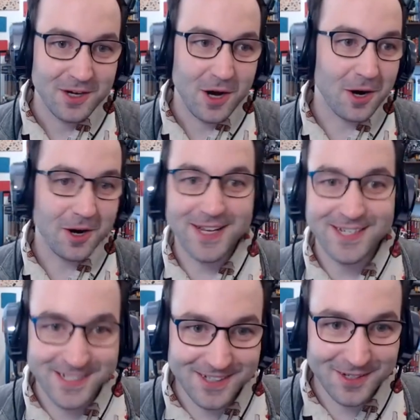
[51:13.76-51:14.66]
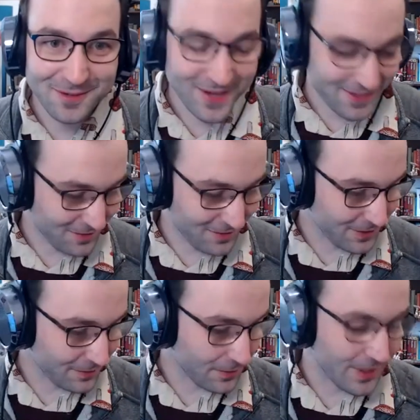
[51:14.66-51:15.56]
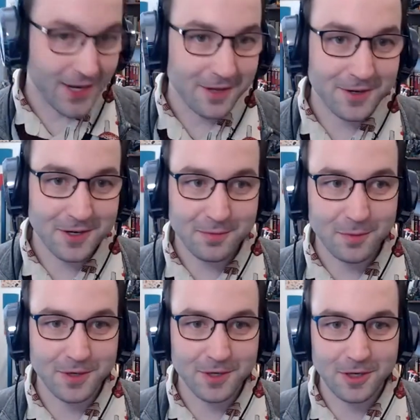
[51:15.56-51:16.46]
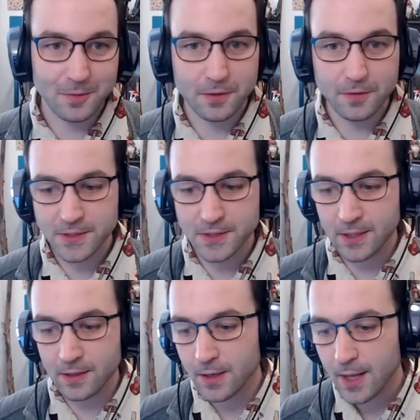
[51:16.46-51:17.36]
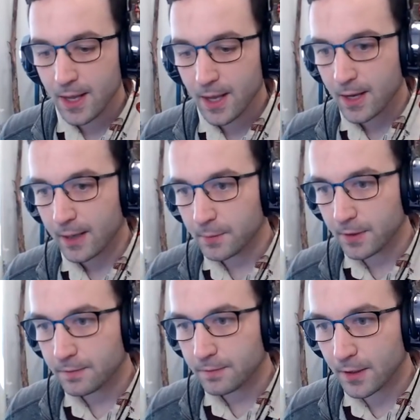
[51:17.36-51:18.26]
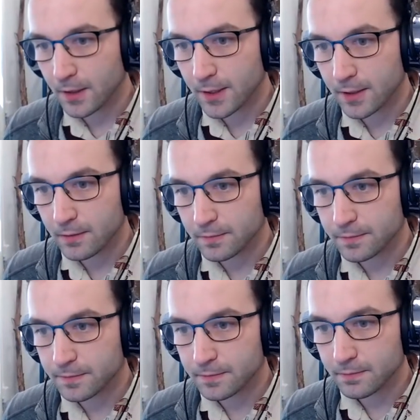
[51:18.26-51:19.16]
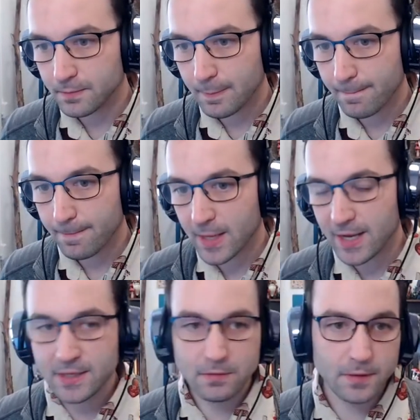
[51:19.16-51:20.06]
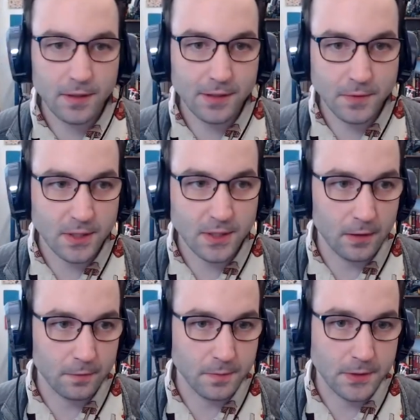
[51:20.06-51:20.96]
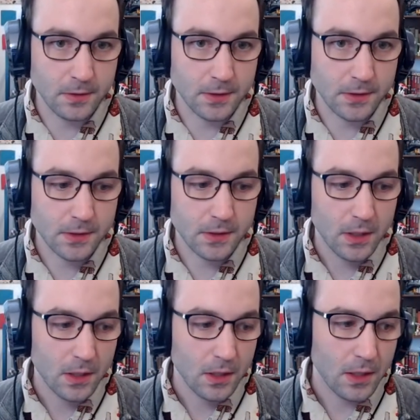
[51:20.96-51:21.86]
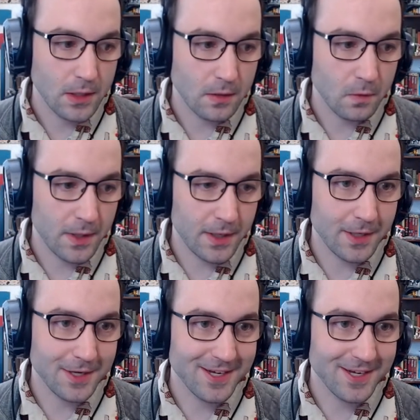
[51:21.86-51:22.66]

our ideal method of delivery either, but we're gonna all work through this together. I really felt a lot of, I didn't feel like there was a lot of anger from the students. And in a way,